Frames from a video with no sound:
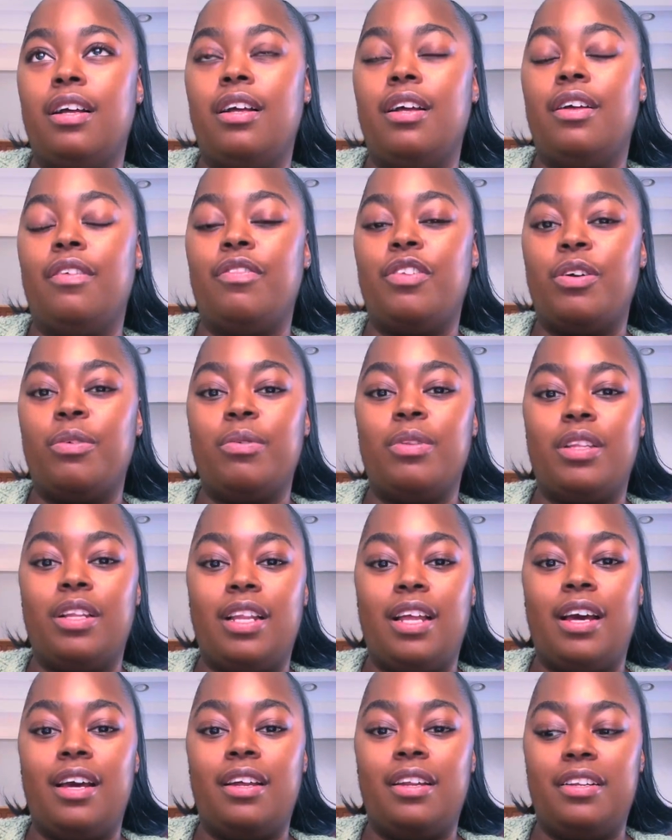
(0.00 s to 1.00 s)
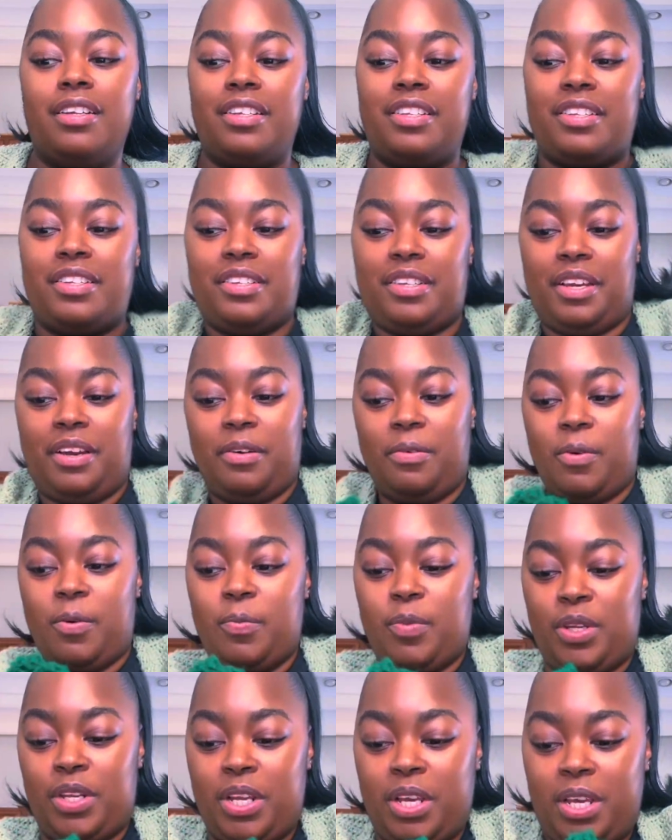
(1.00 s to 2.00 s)
I've dealt with a lot as a young
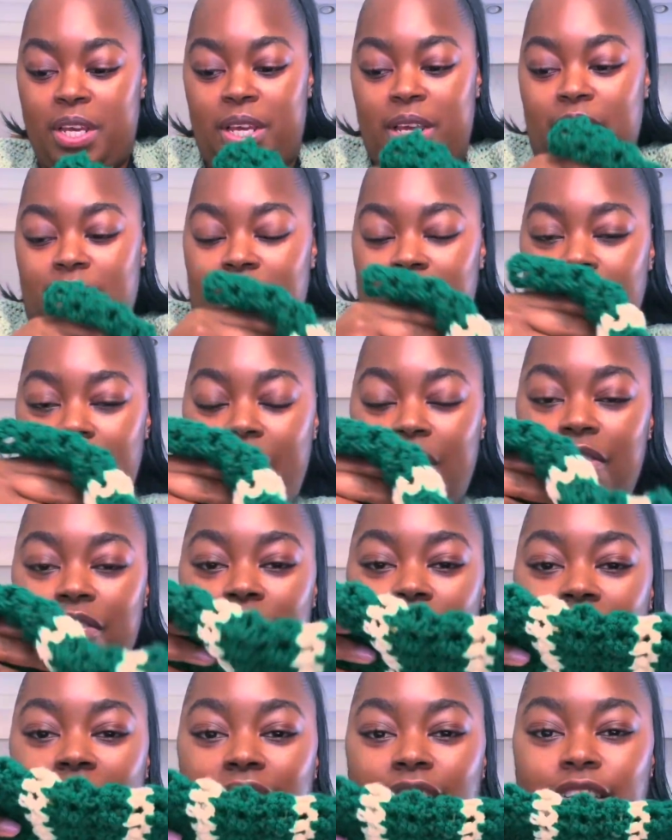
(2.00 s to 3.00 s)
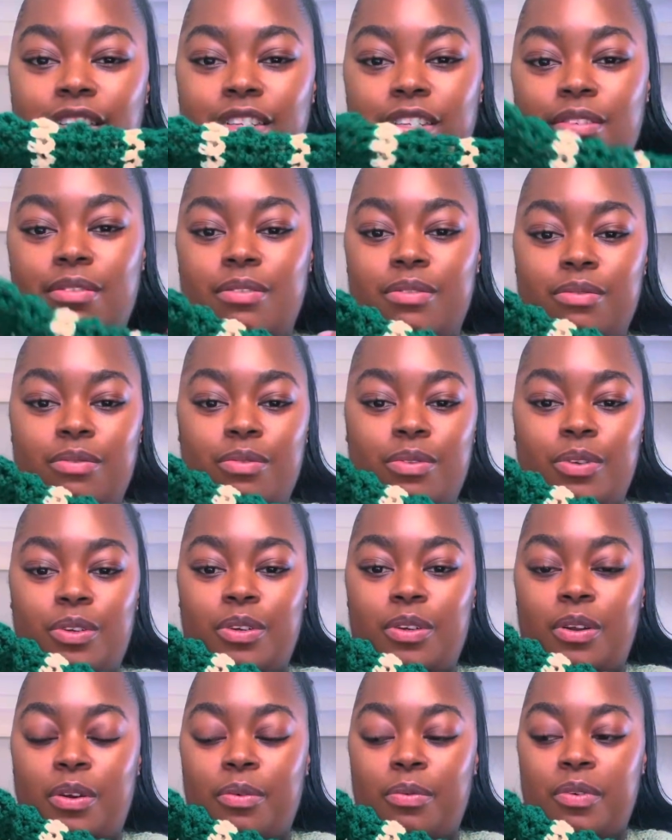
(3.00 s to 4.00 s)
woman. I feel like just,
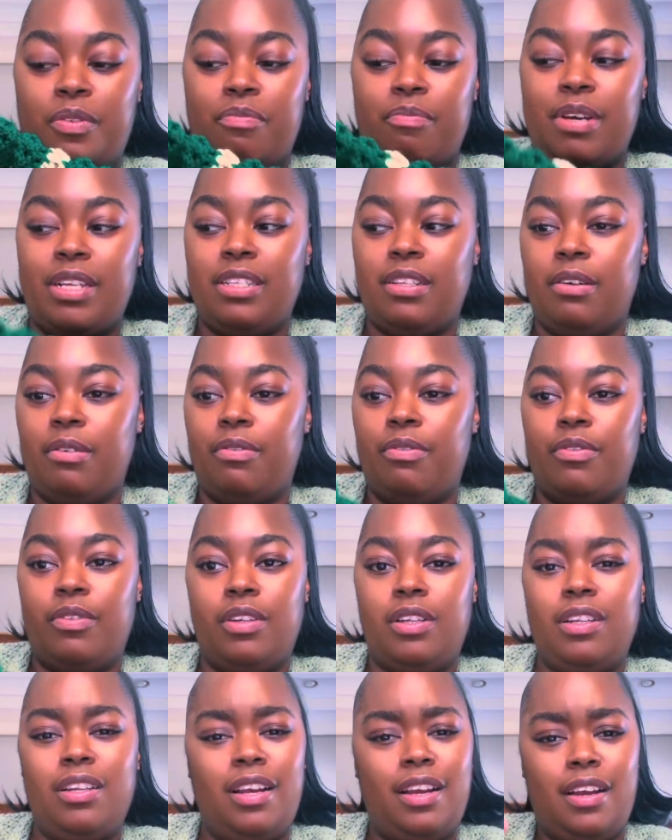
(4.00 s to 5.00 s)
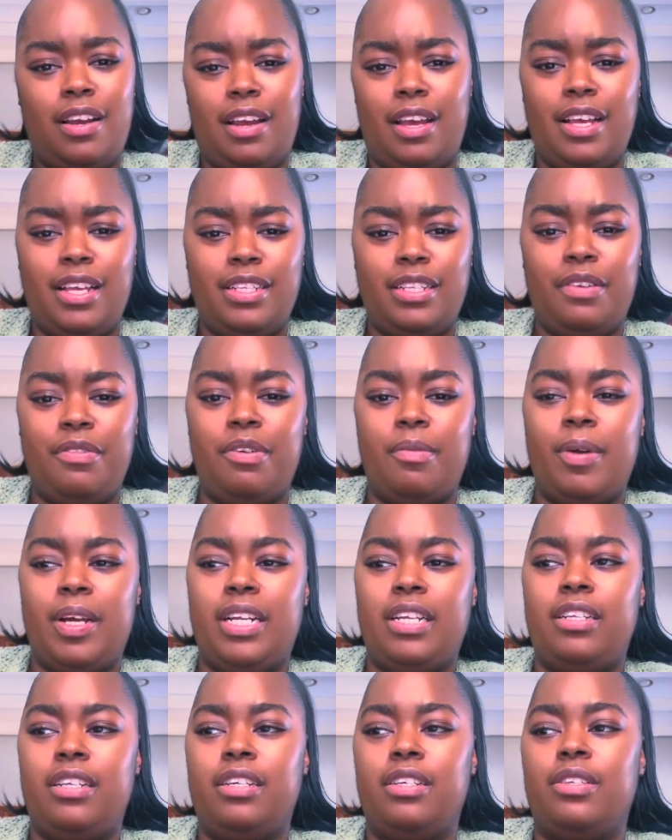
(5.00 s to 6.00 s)
with myself and as everybody
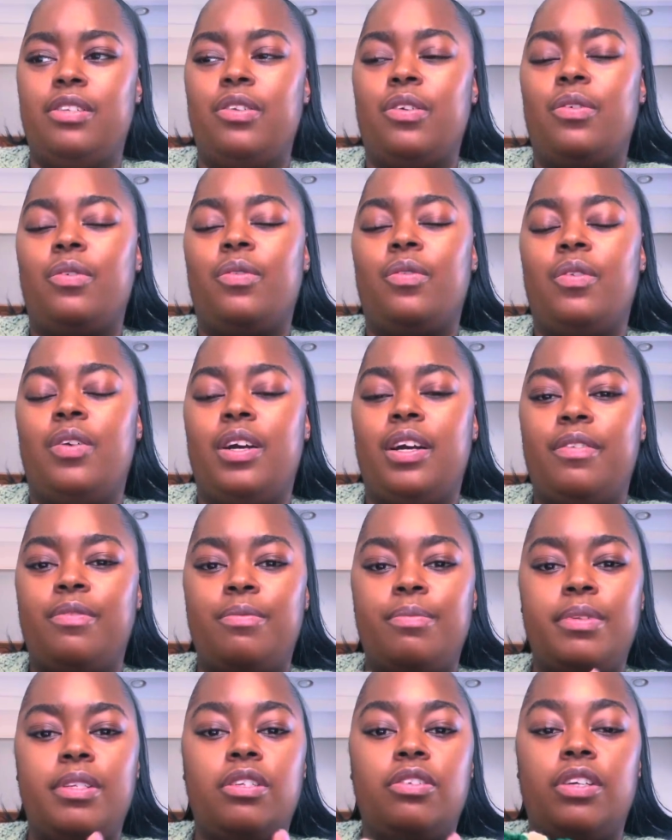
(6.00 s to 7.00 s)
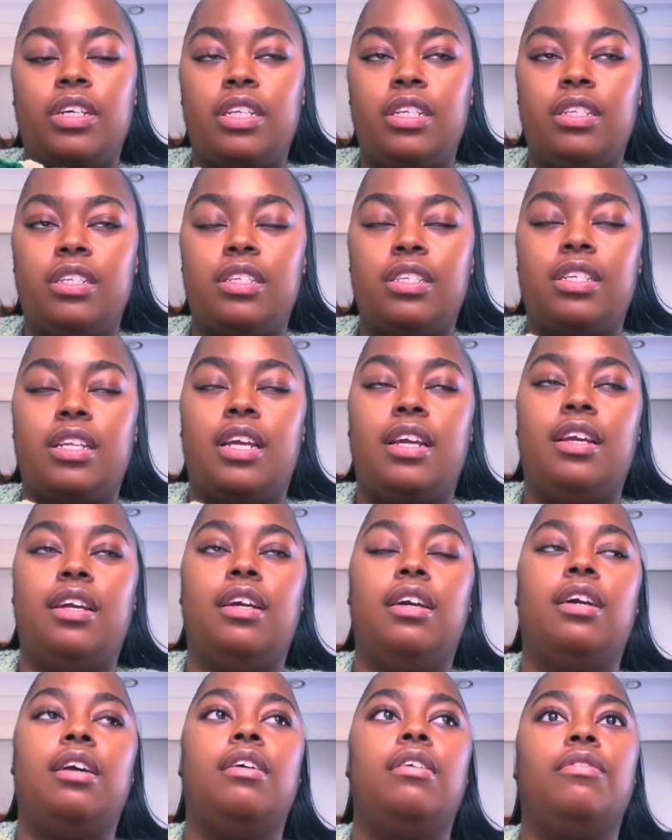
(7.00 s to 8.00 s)
does. So I've been trying to just like
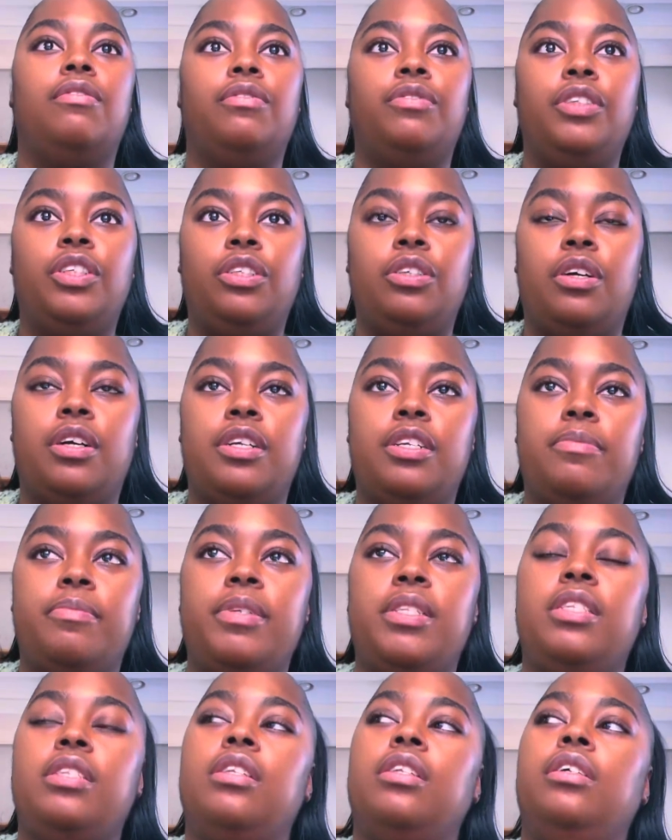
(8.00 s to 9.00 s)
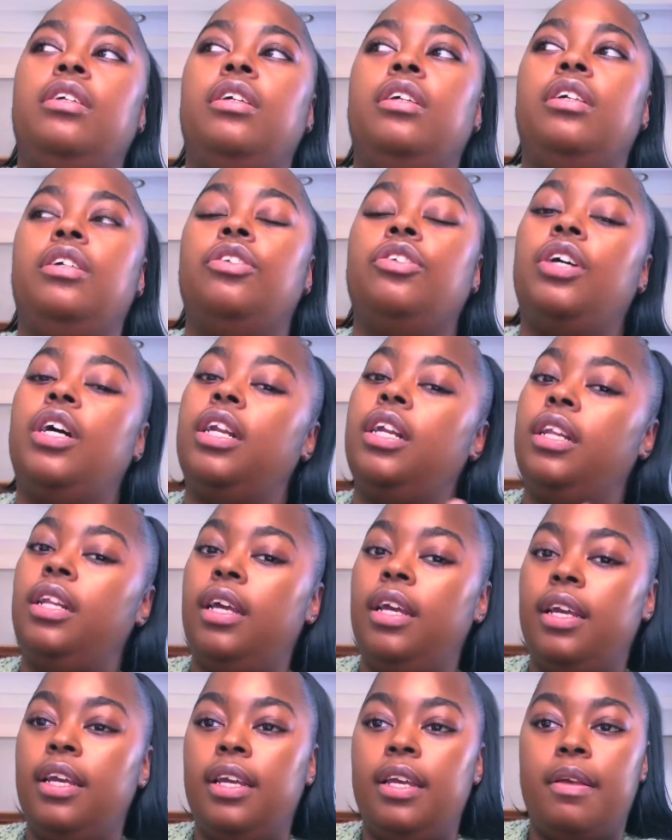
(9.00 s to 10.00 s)
recharge mentally, try to
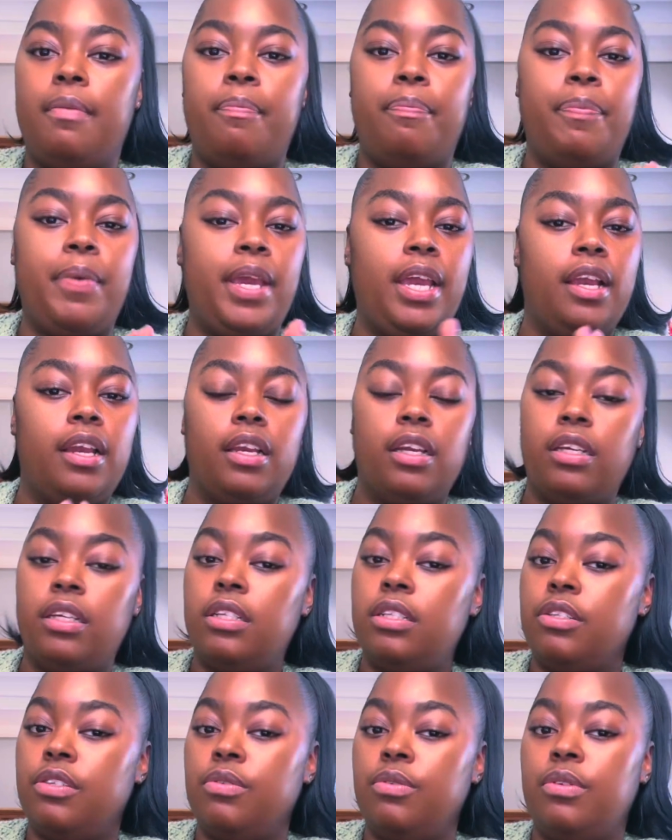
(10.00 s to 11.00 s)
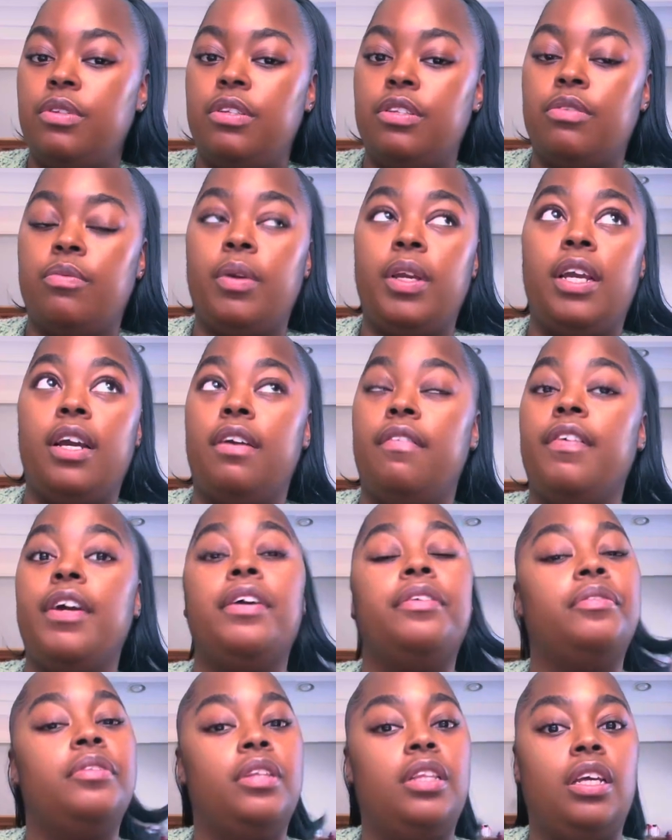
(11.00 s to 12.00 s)
like get back into the swing of
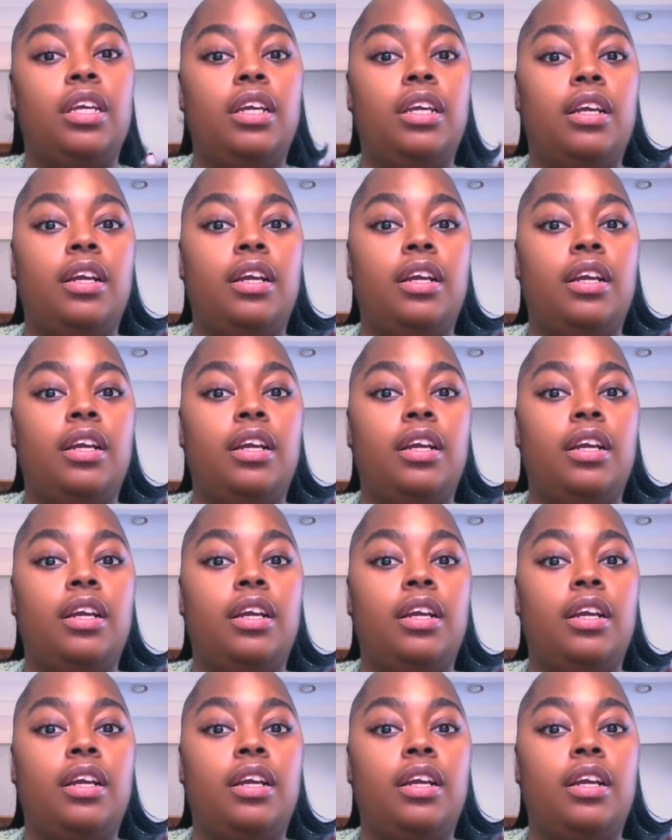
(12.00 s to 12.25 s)
everything.